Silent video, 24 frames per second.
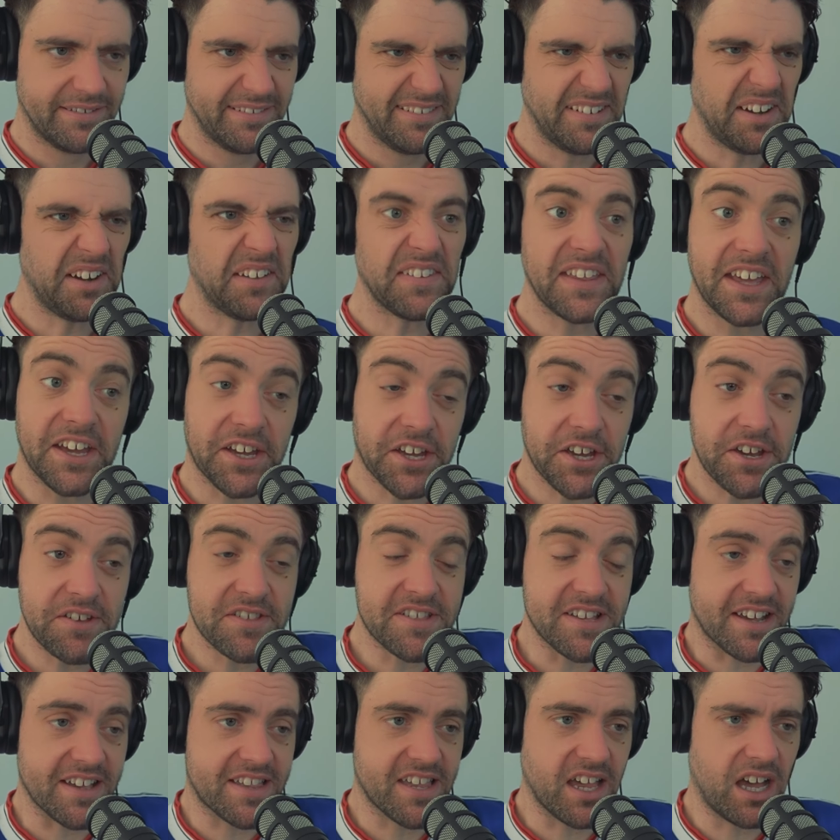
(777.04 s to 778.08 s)
Oh, the
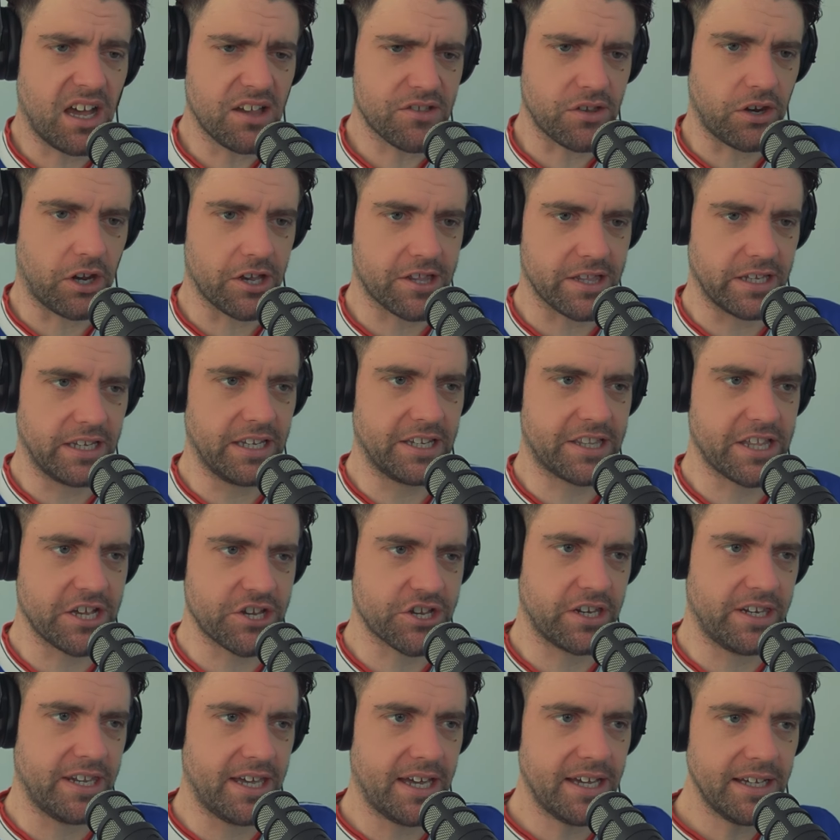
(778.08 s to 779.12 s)
acoustic guitar is a nice little
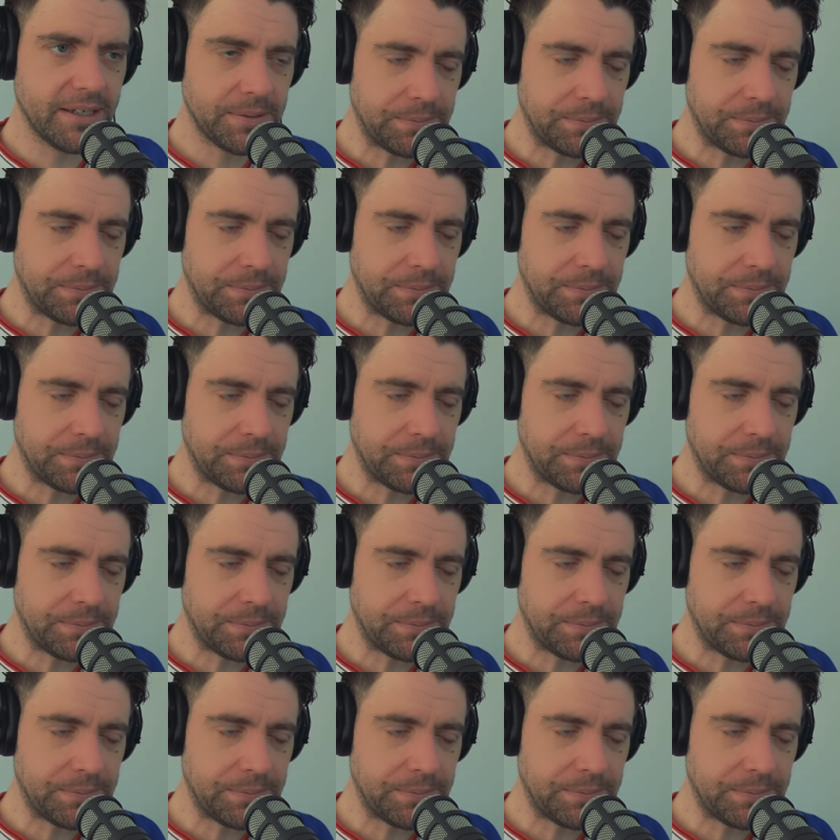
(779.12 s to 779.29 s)
addition there.